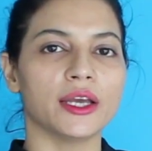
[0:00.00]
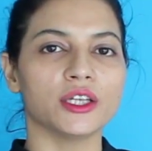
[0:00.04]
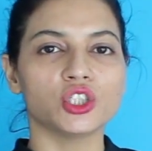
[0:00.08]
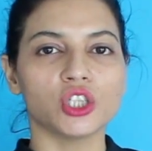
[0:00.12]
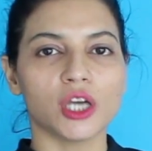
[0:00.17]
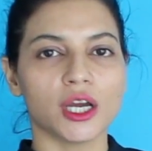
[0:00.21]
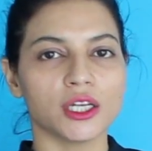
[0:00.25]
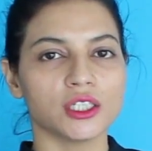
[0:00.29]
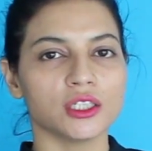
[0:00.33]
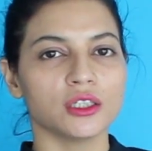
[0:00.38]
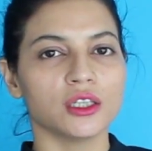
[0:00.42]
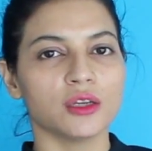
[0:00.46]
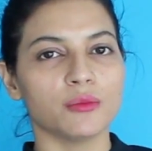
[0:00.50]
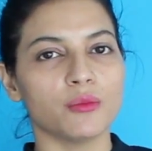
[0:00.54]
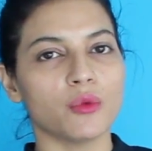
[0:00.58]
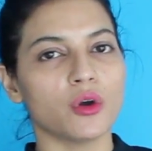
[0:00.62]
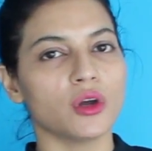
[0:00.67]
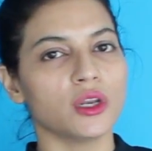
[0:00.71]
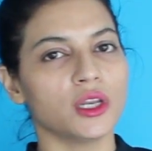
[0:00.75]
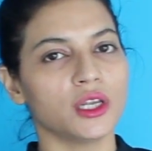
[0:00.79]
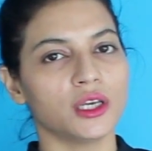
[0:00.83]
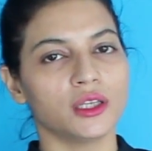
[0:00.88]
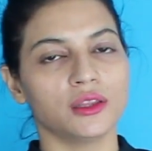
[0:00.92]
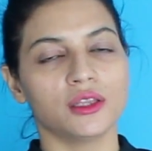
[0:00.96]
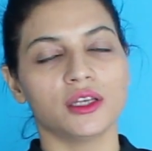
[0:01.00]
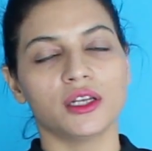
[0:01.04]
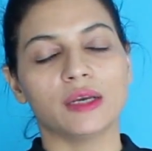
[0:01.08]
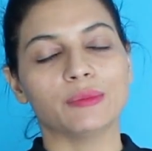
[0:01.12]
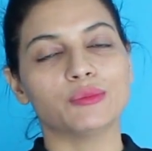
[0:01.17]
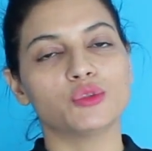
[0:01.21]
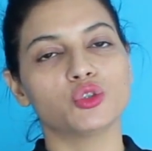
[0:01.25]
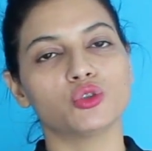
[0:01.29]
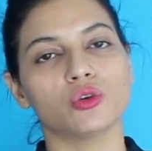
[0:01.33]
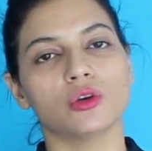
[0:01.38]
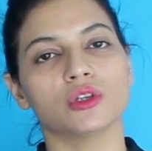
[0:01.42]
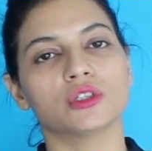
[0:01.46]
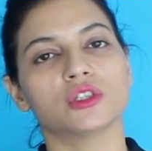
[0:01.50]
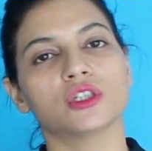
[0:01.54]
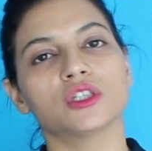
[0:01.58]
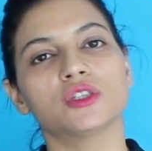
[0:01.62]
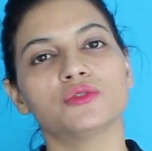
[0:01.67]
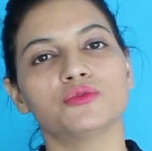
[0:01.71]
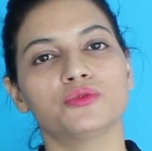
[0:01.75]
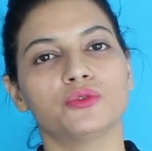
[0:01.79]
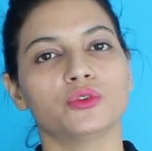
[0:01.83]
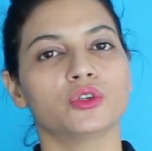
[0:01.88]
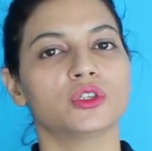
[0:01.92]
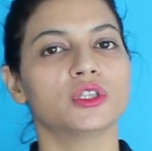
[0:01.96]
I charge in the morning, then I'm sorted
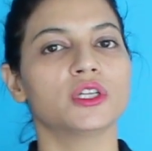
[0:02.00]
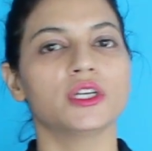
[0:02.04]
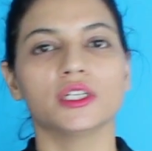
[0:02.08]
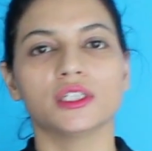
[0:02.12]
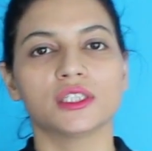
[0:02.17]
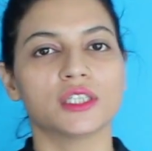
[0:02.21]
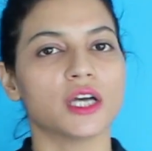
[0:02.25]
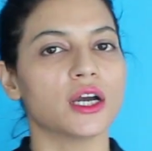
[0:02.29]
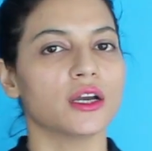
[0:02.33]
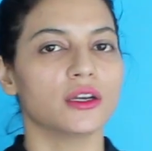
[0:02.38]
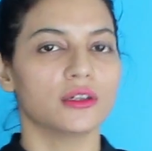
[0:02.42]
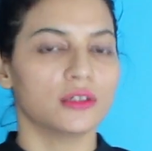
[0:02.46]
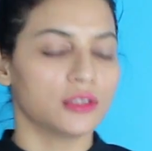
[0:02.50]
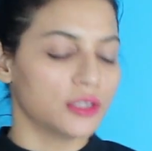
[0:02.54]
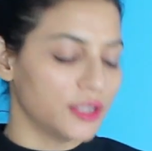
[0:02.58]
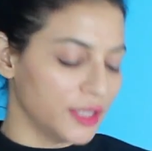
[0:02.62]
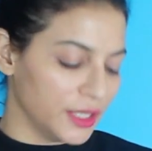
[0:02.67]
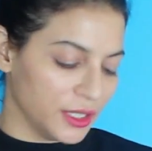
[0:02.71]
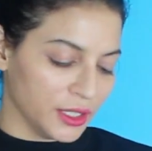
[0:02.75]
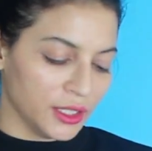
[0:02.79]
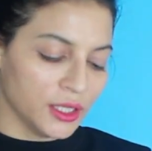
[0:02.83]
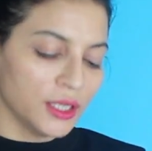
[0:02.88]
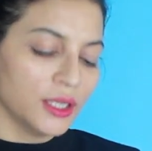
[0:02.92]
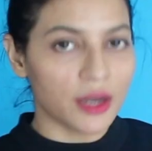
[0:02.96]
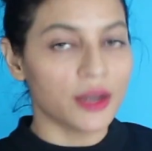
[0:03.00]
for the entire day.